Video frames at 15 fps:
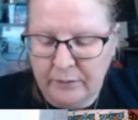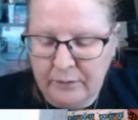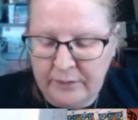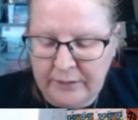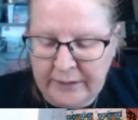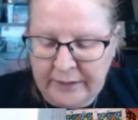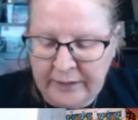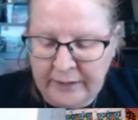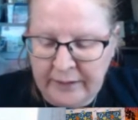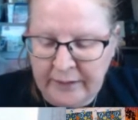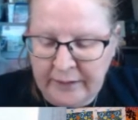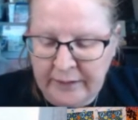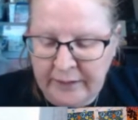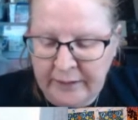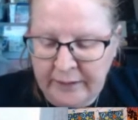
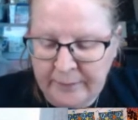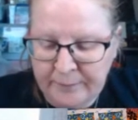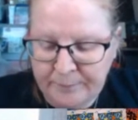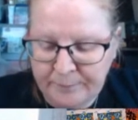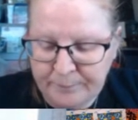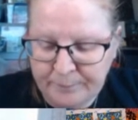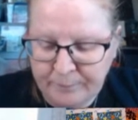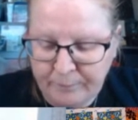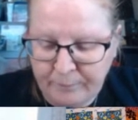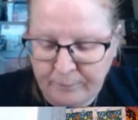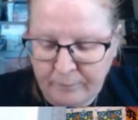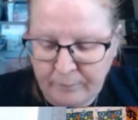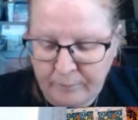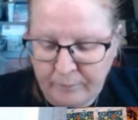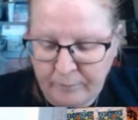The
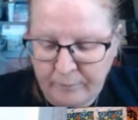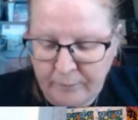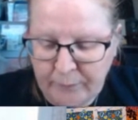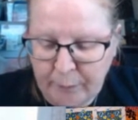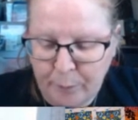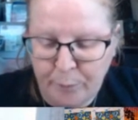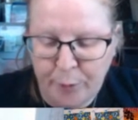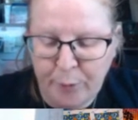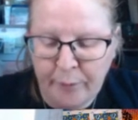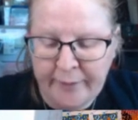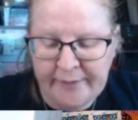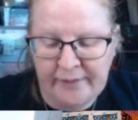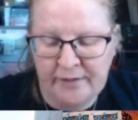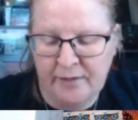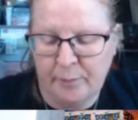
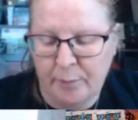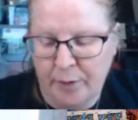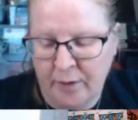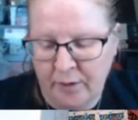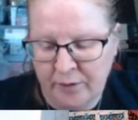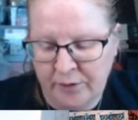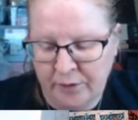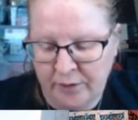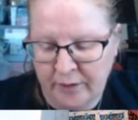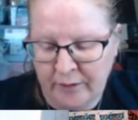points to ponder.